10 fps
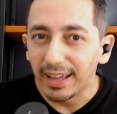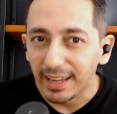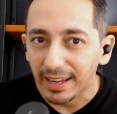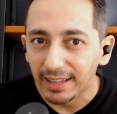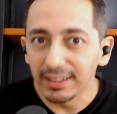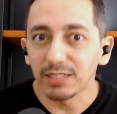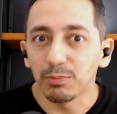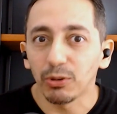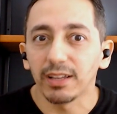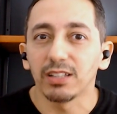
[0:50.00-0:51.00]
in this
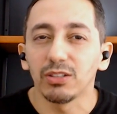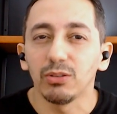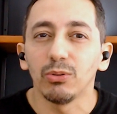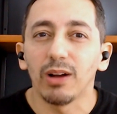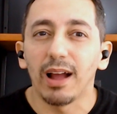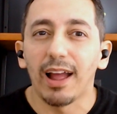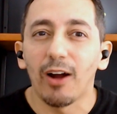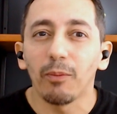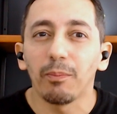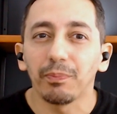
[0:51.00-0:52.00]
podcast,
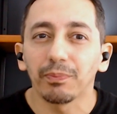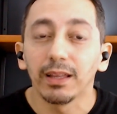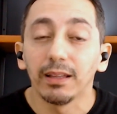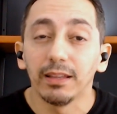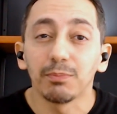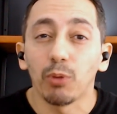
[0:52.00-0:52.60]
this